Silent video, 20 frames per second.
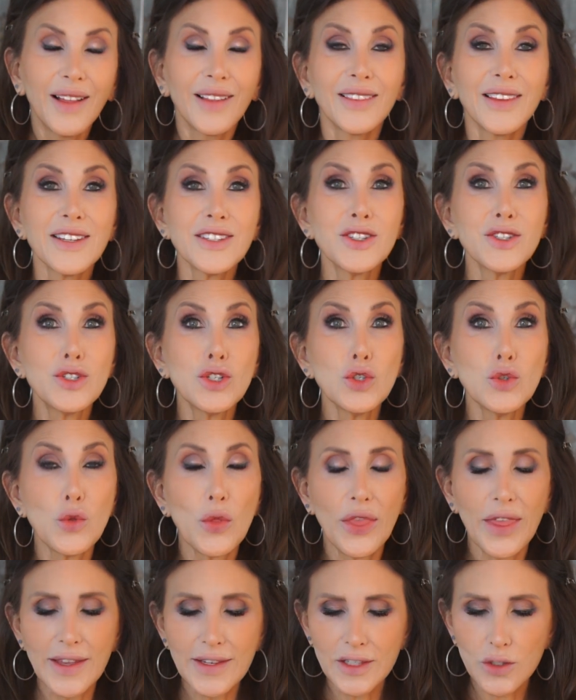Let's
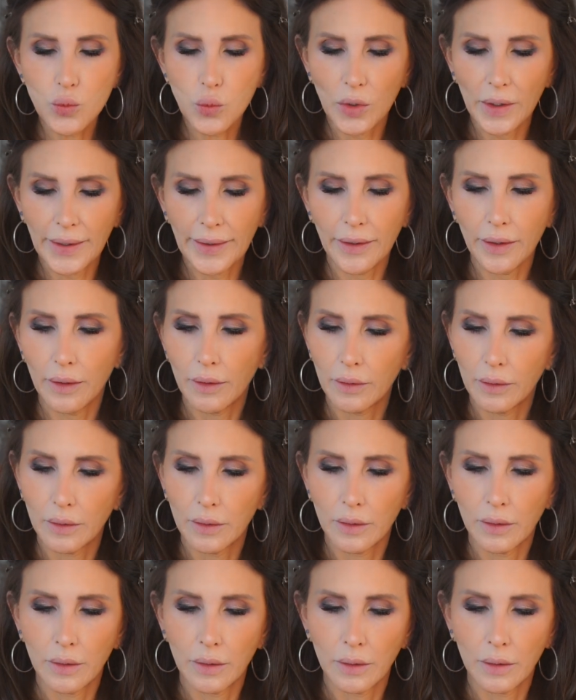do this one.
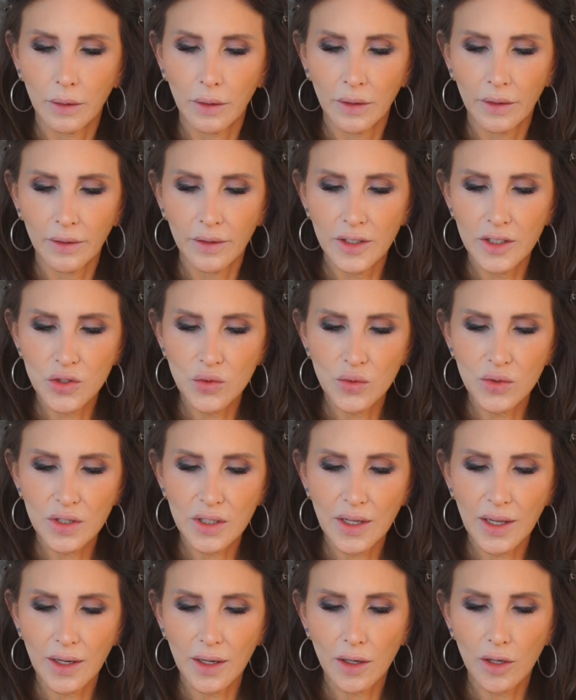This one's
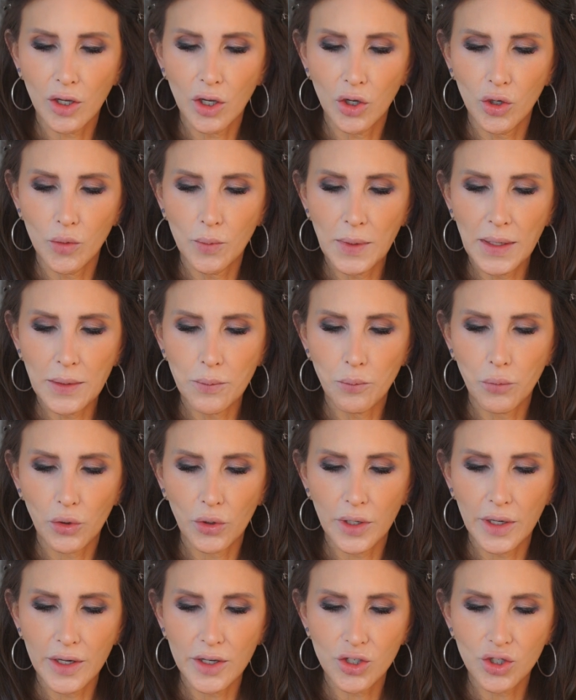got a comey
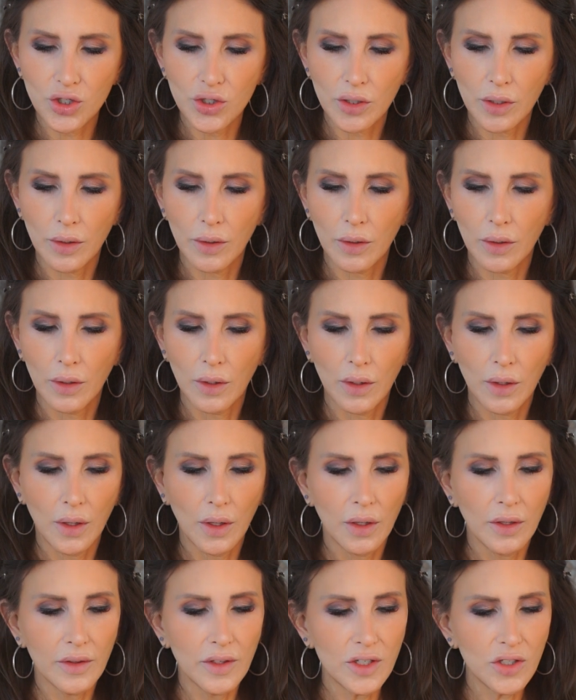brush.
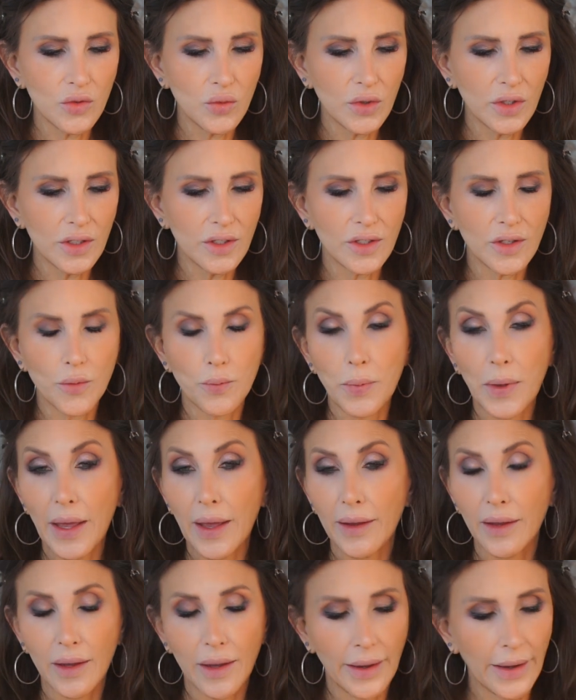This one is the
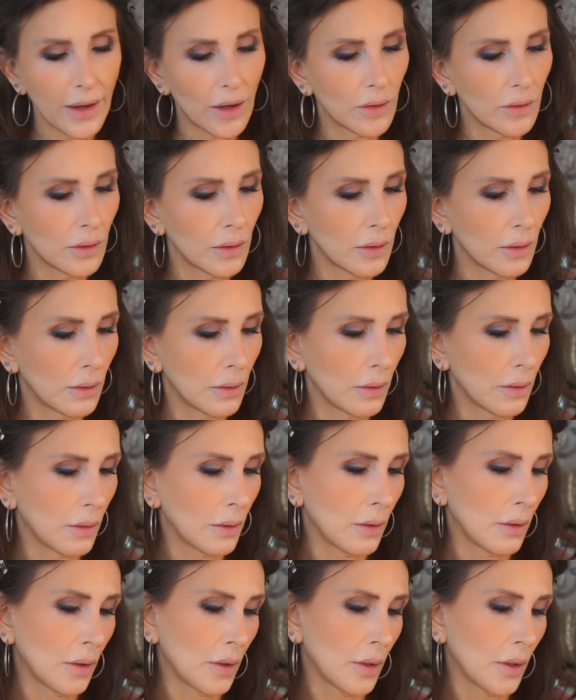Bad Gal.
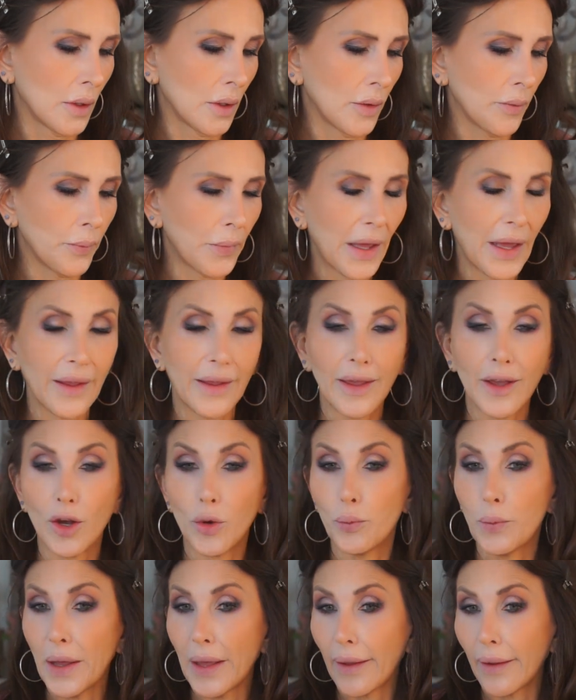Bad
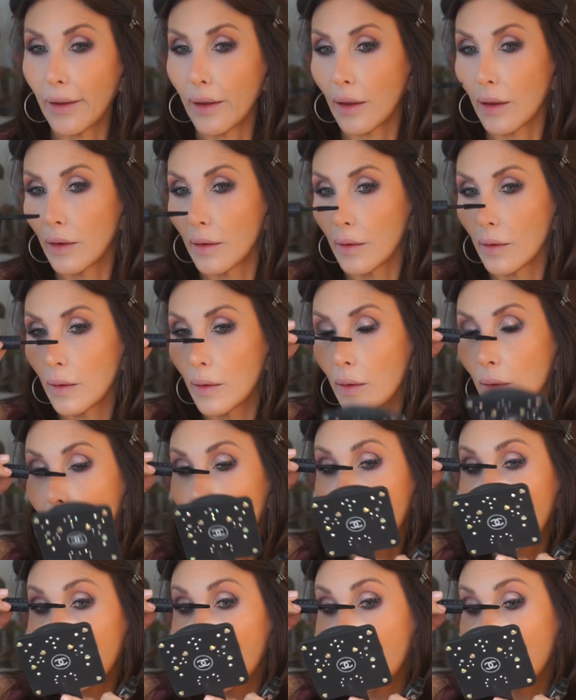Gal Bang.
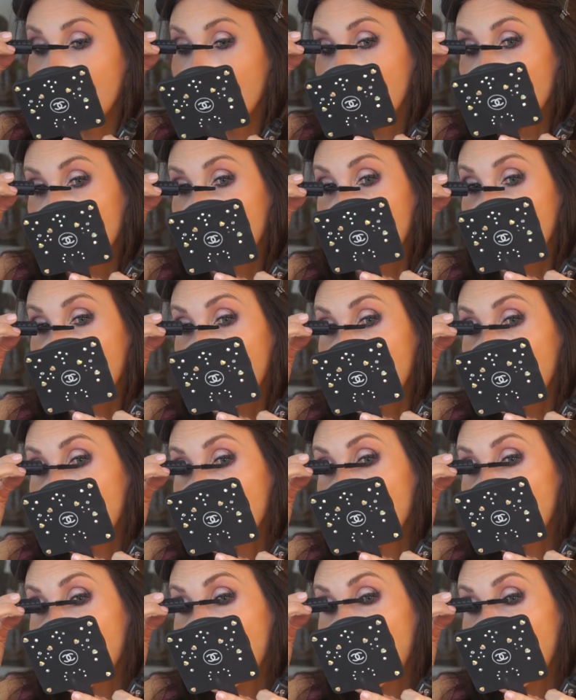See if I
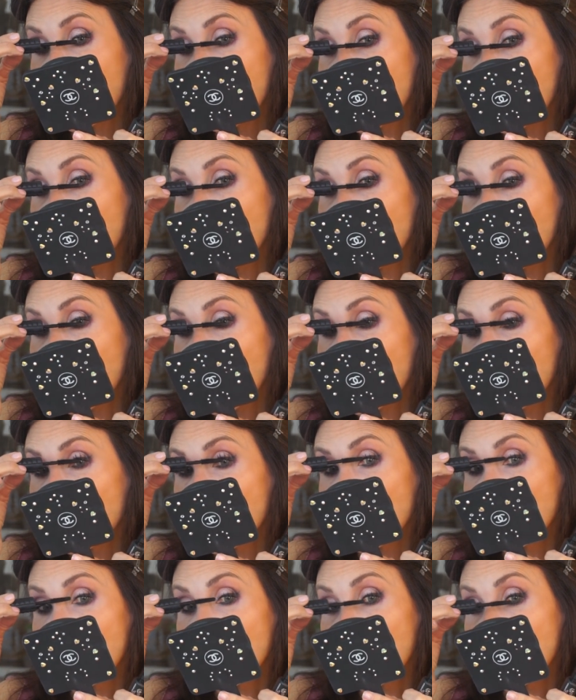can divide these
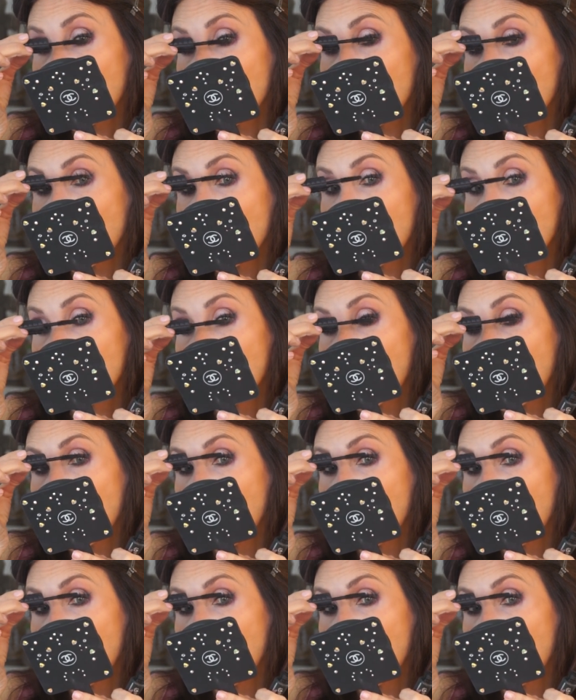lashes up some.